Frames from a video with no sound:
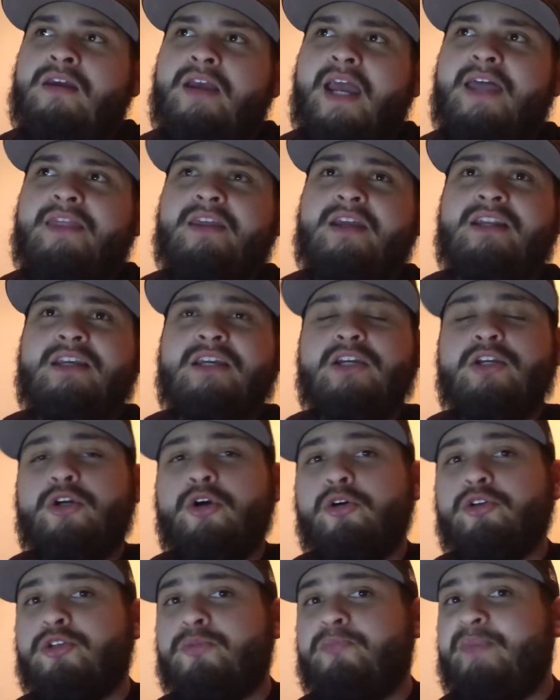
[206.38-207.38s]
And then he
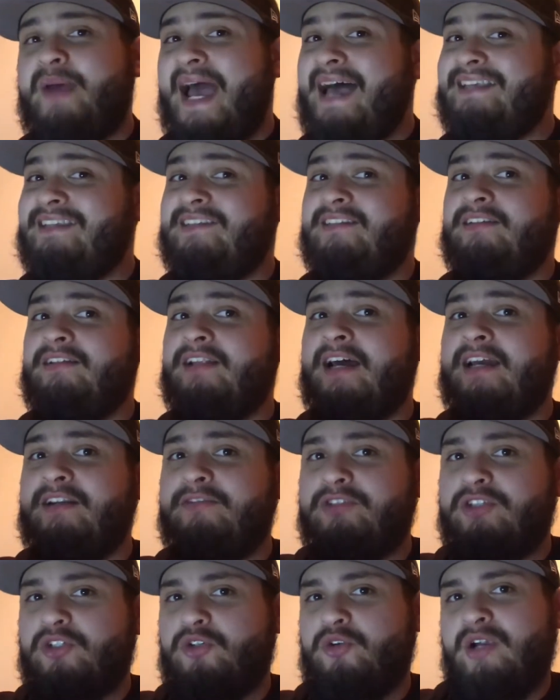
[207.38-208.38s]
goes past the line
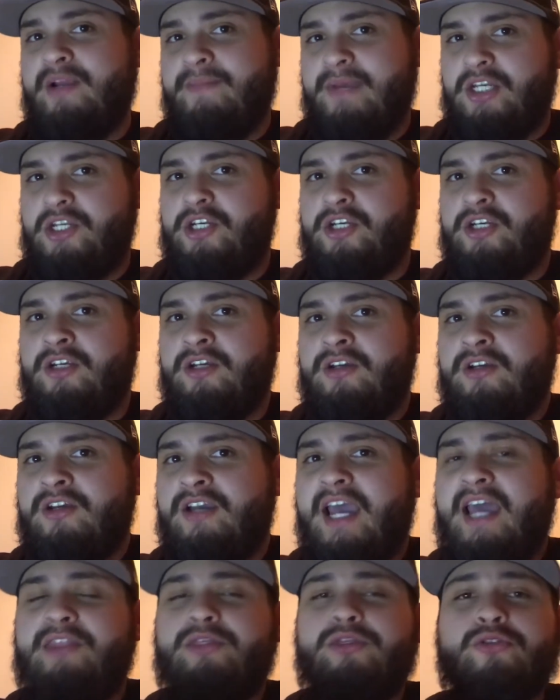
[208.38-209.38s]
of scrimmage
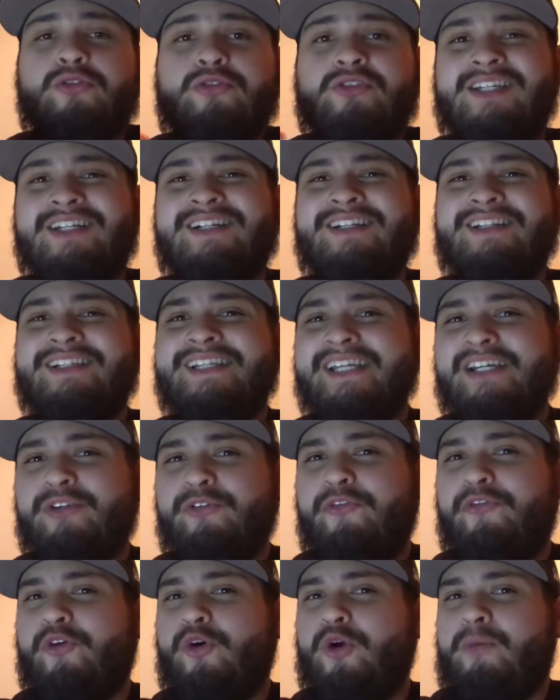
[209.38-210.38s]
and throws an illegal
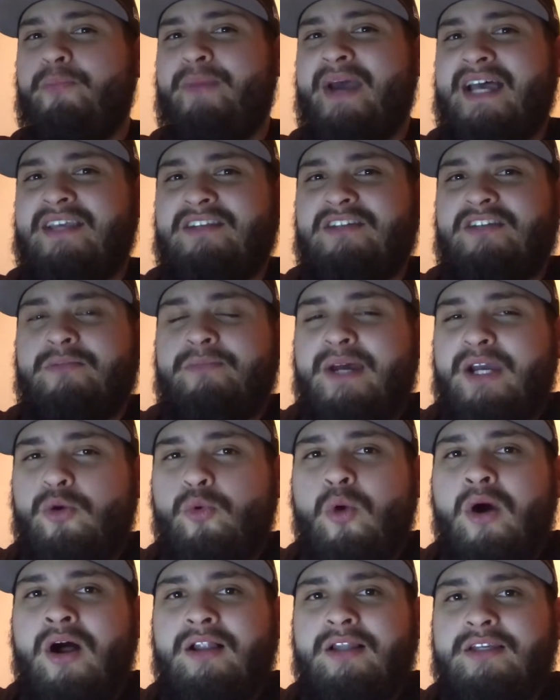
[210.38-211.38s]
forward pass to Mike
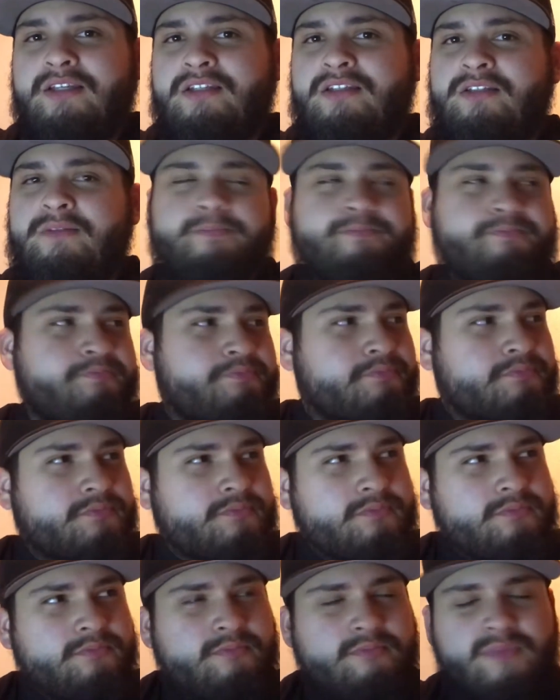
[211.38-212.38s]
Wallace.
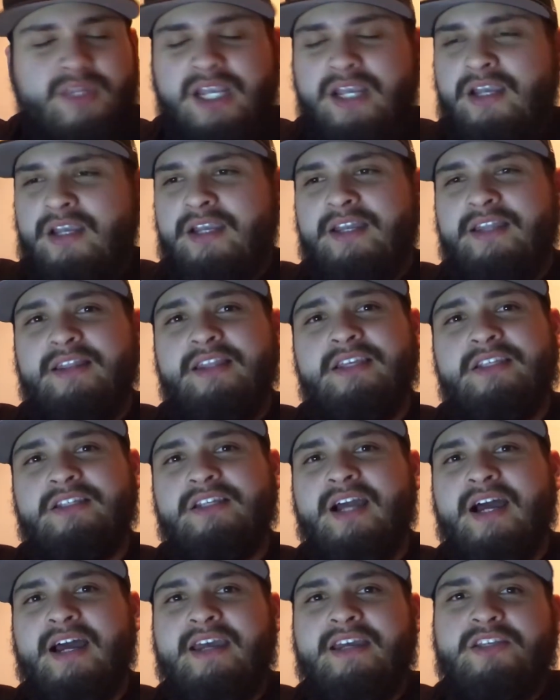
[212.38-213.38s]
This
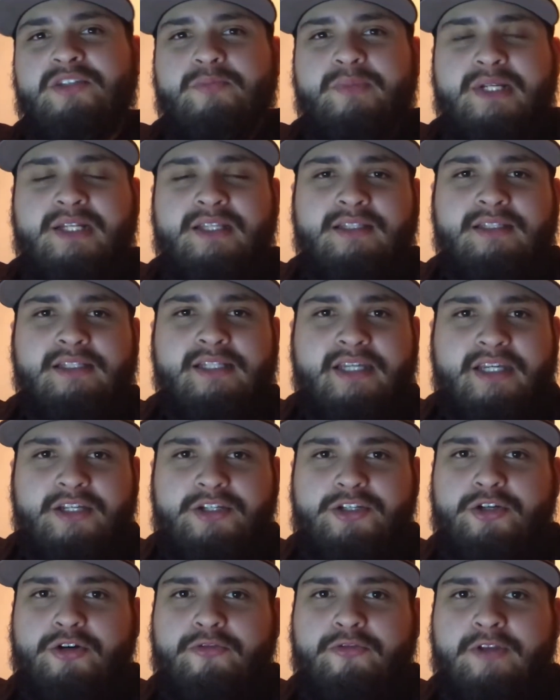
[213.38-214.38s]
guy has been in the league,
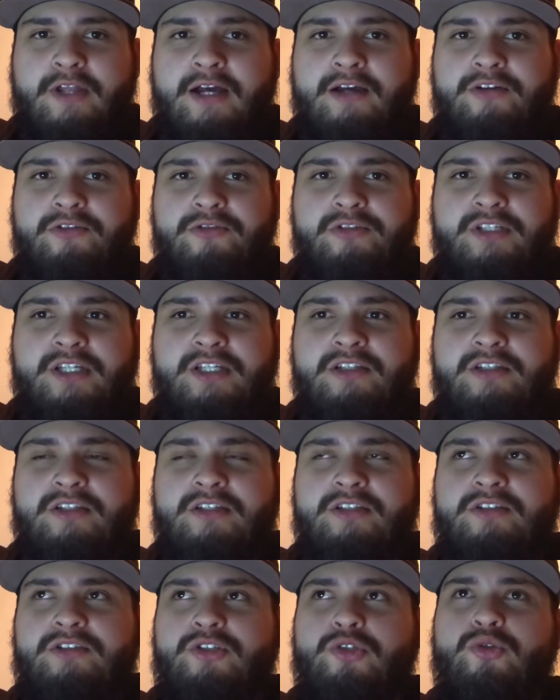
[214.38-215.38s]
Joe Flacco,
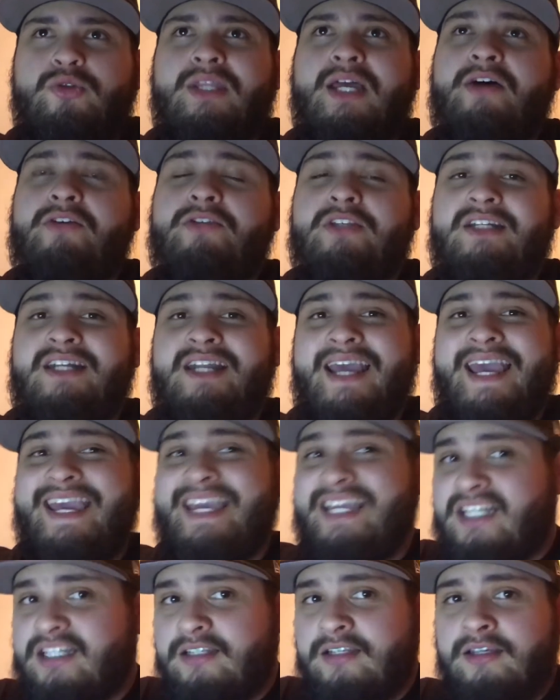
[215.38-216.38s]
since
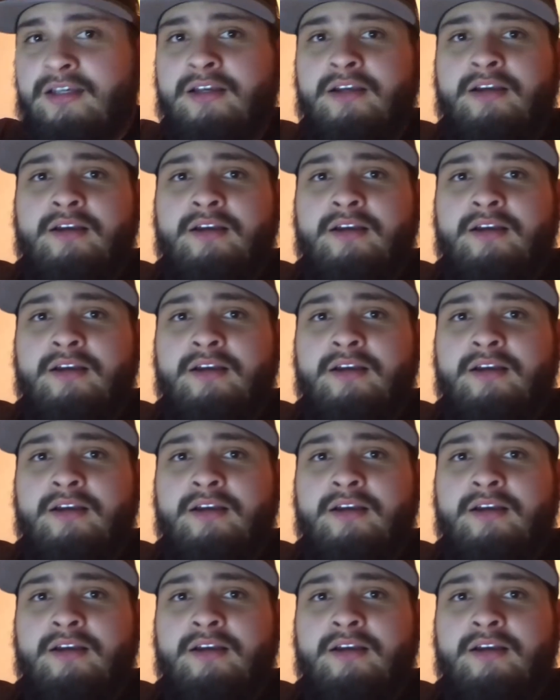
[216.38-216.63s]
2008.